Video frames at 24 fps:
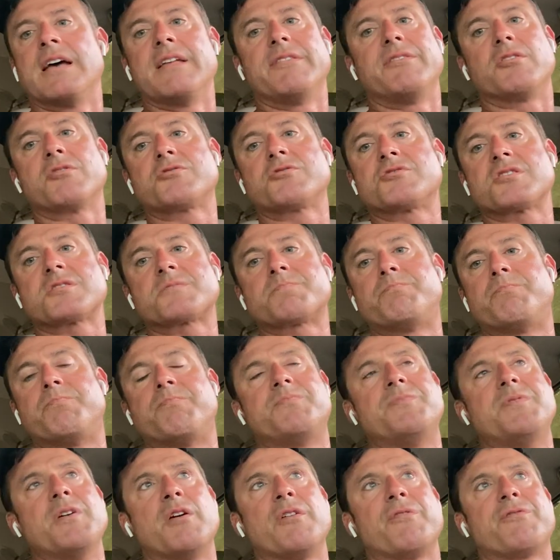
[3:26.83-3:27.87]

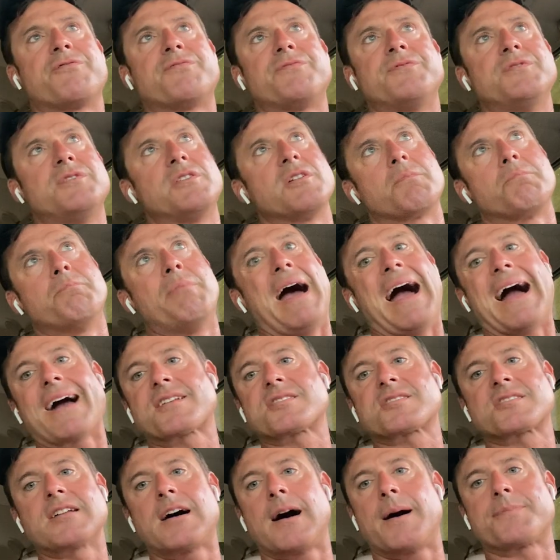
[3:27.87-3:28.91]
They're
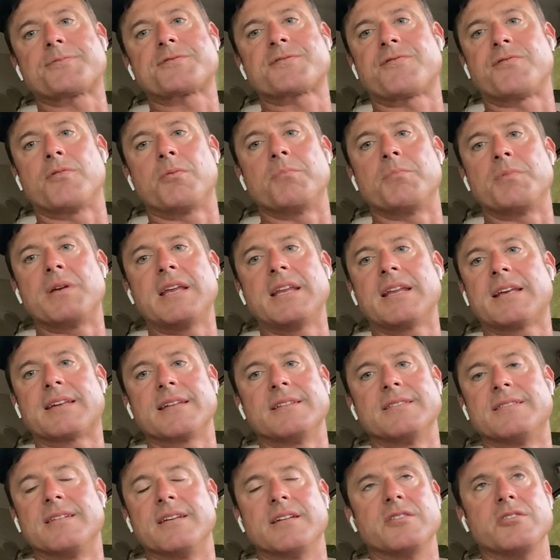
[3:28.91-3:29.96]
backstops for me to
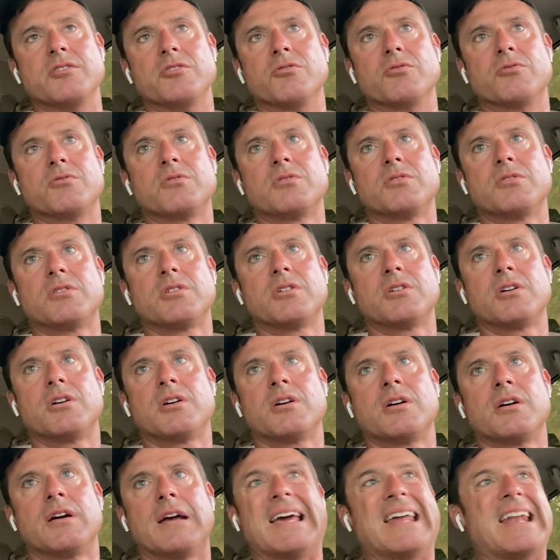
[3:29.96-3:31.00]
continue.
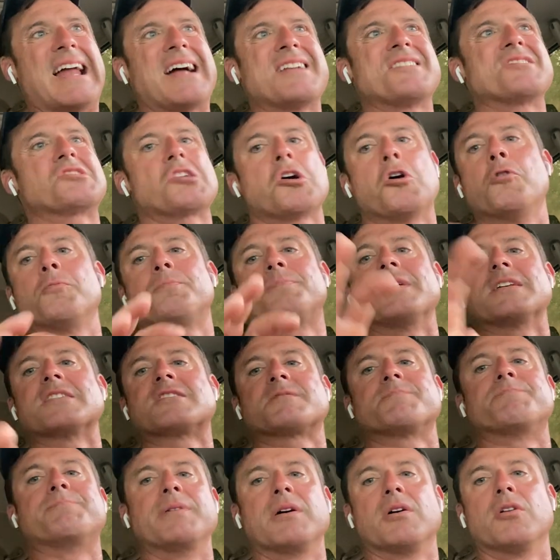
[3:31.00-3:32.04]
And I just hope they
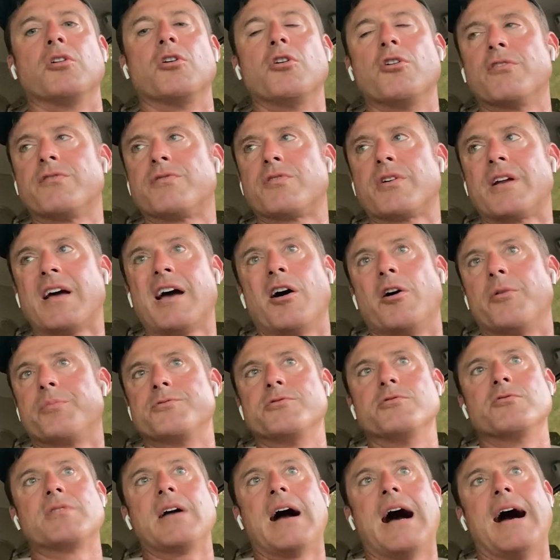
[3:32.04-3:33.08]
spill over to help
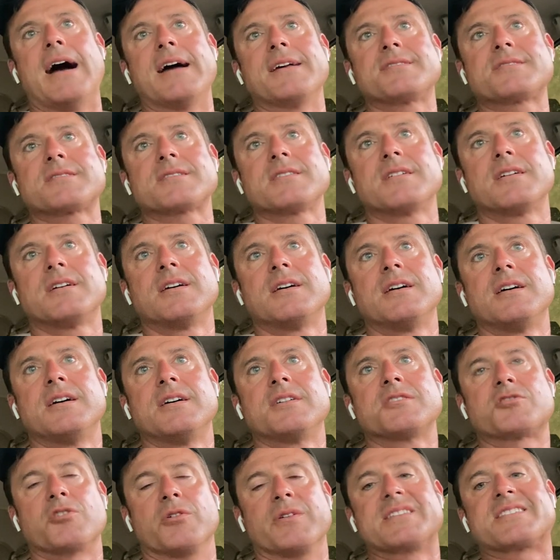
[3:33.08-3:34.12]
you guys.
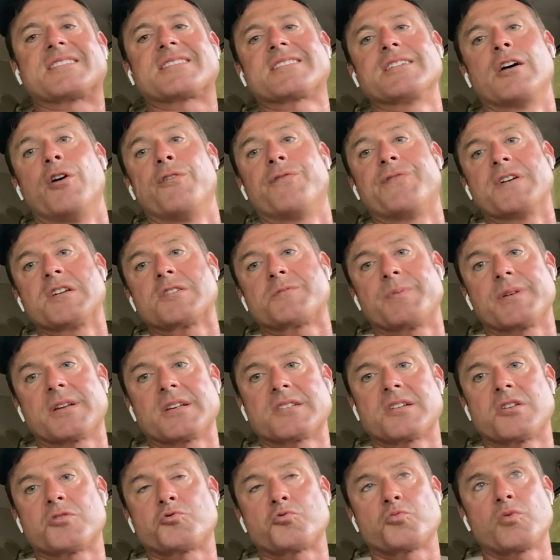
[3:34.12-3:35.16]
So it's selfish
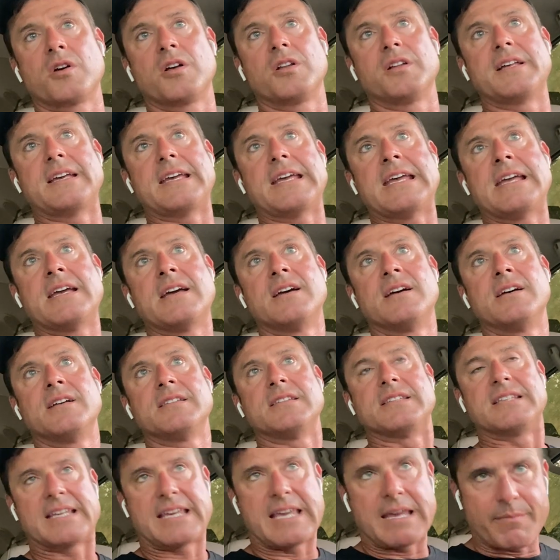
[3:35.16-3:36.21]
because it's really
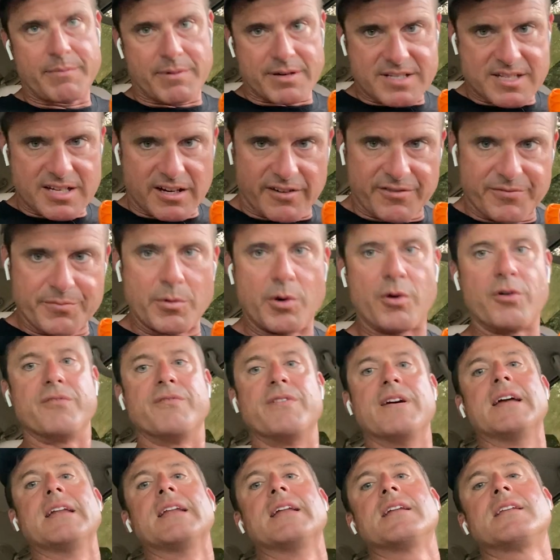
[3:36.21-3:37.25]
to keep myself
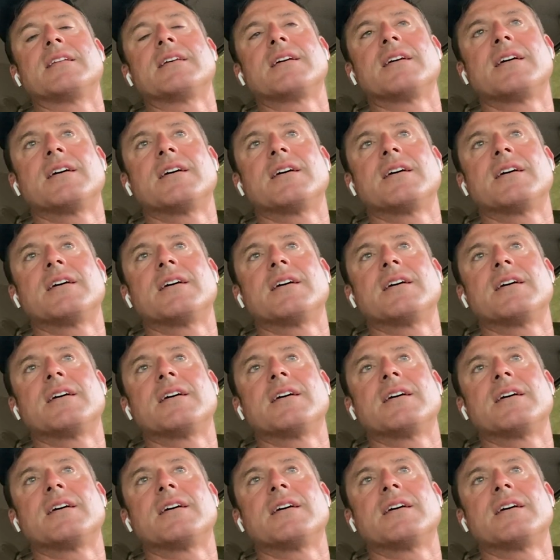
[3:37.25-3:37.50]
motivated.